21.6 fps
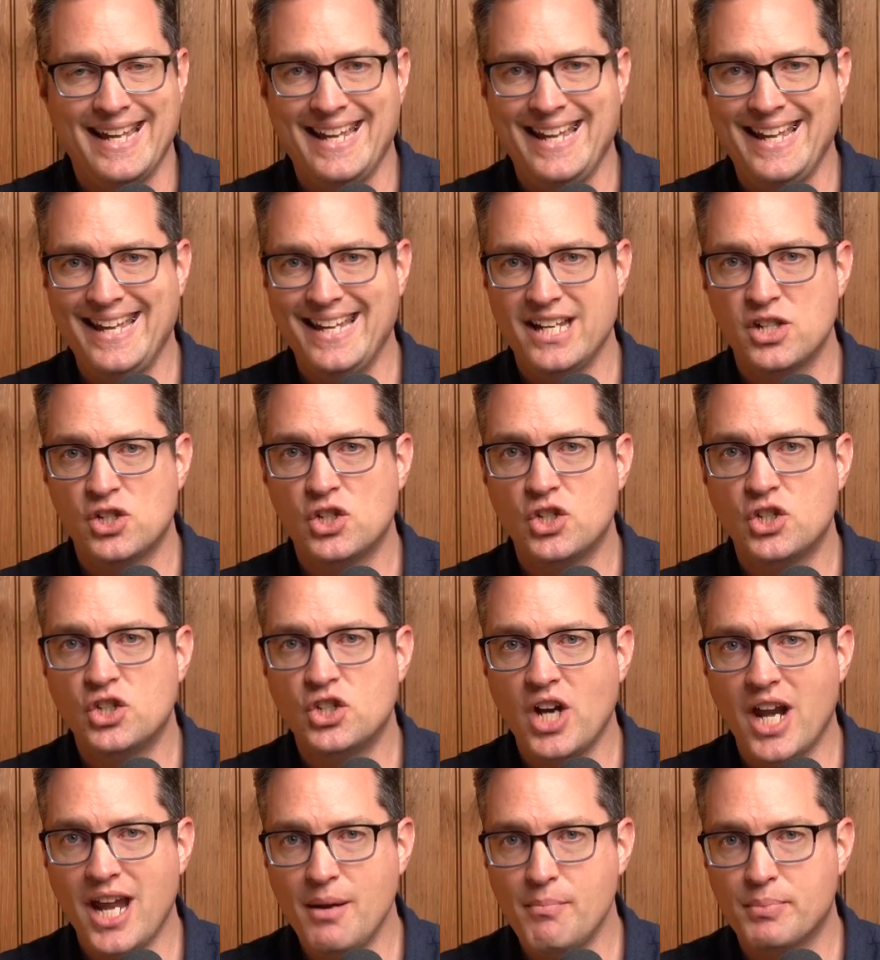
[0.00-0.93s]
It
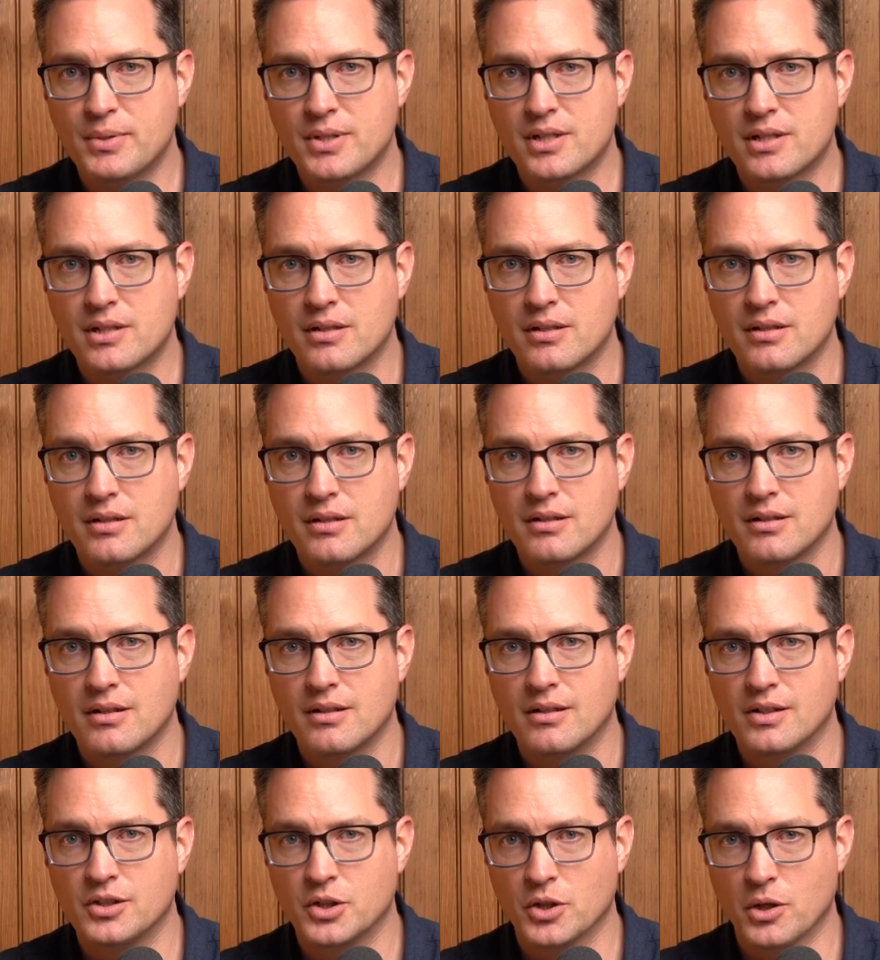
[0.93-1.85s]
shapes
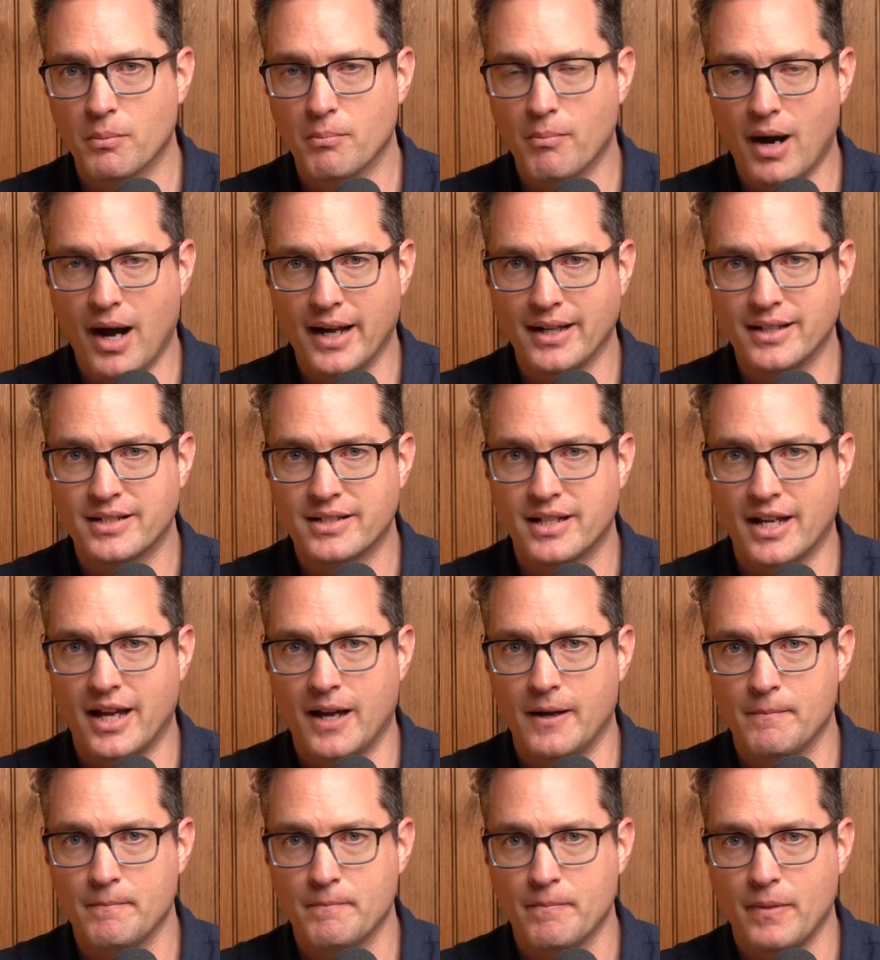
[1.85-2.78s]
your
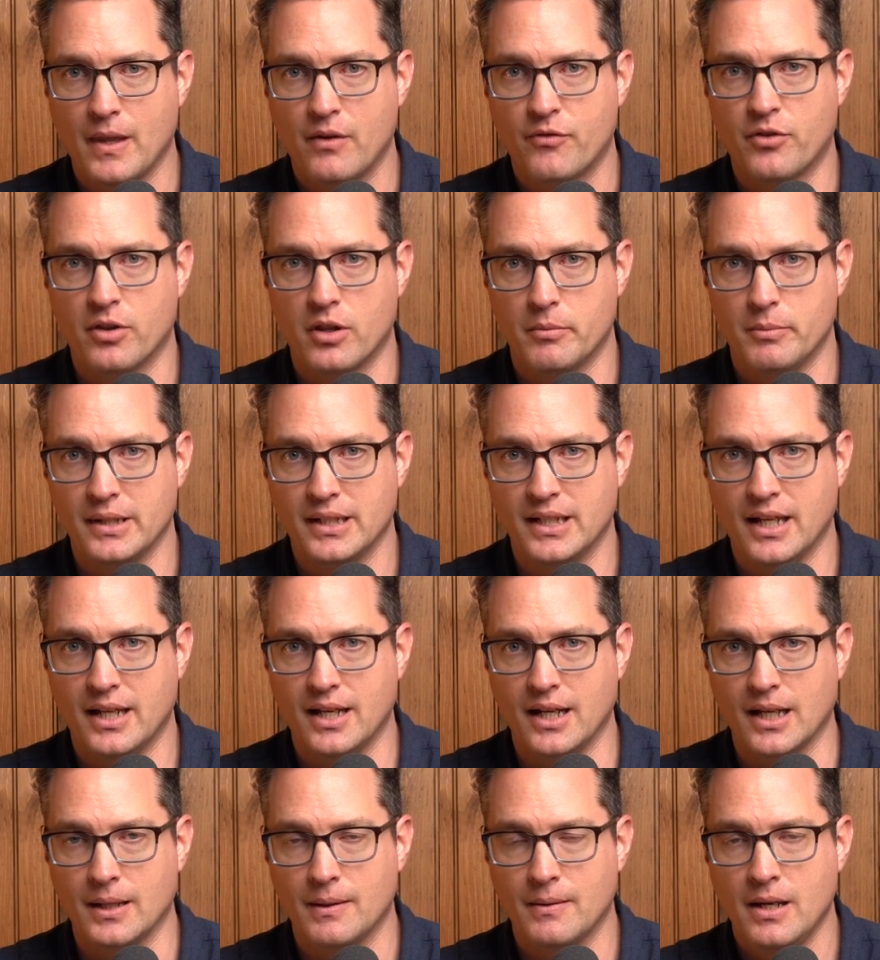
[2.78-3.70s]
mindset from the
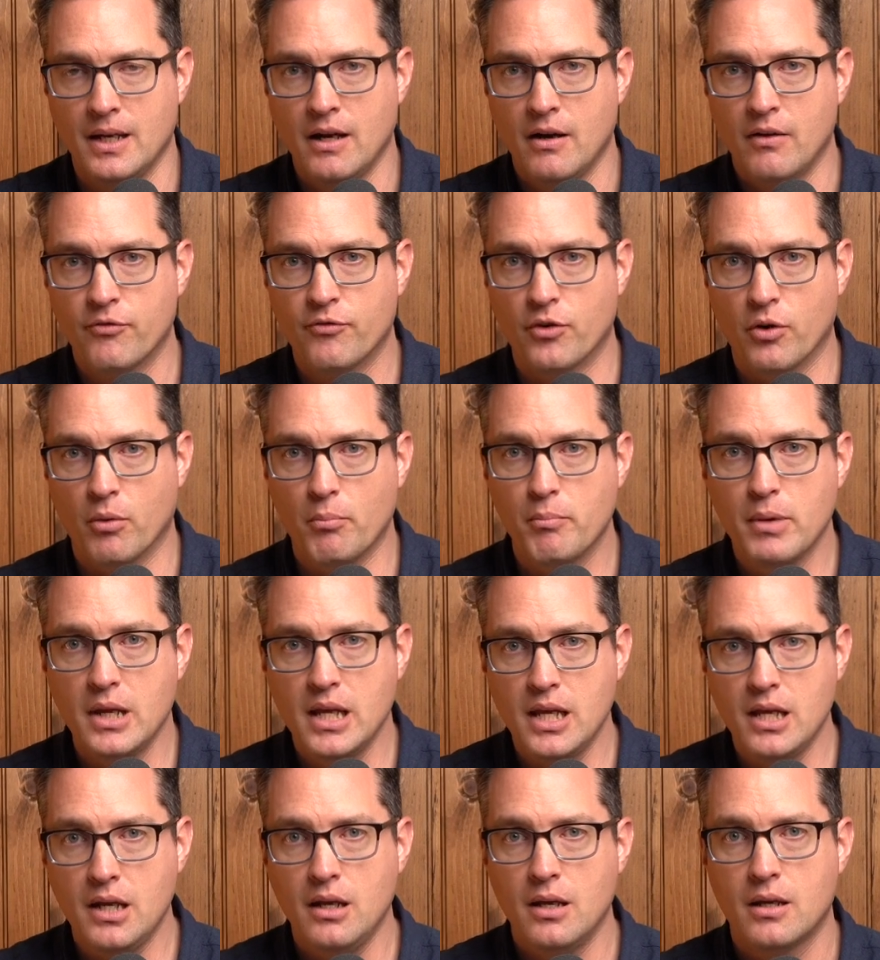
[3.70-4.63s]
beginning. For
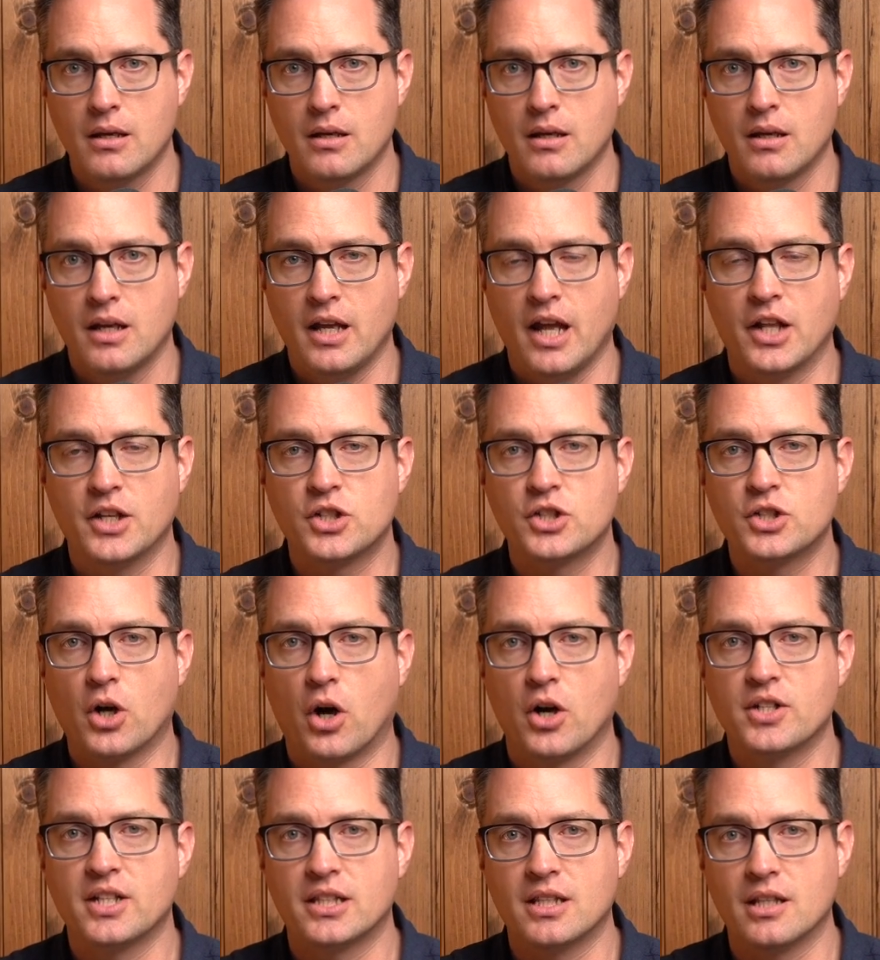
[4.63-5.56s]
me, it
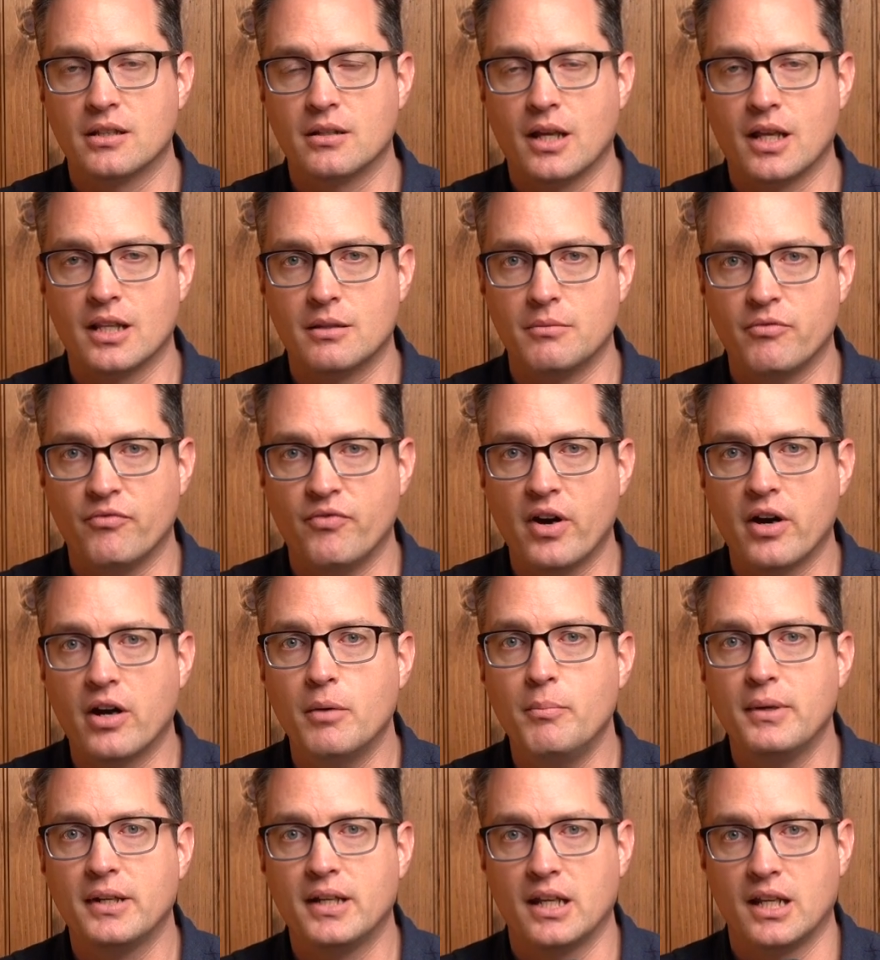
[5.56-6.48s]
starts at the very
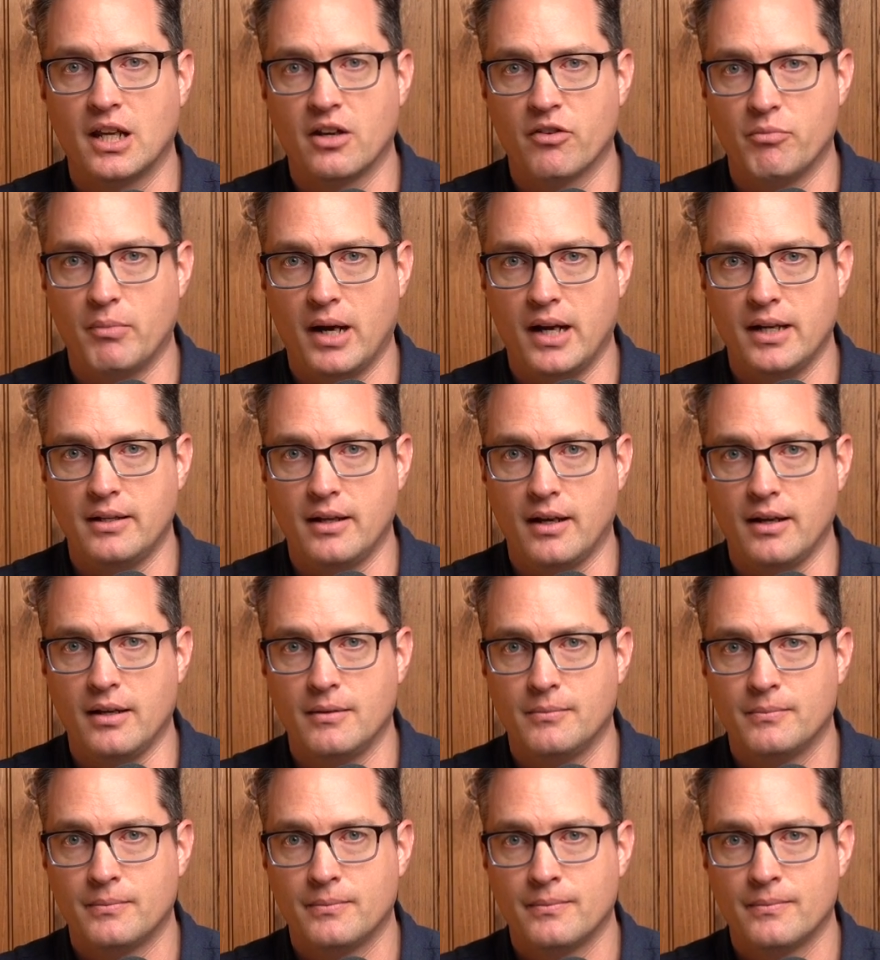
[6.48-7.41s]
beginning of my day.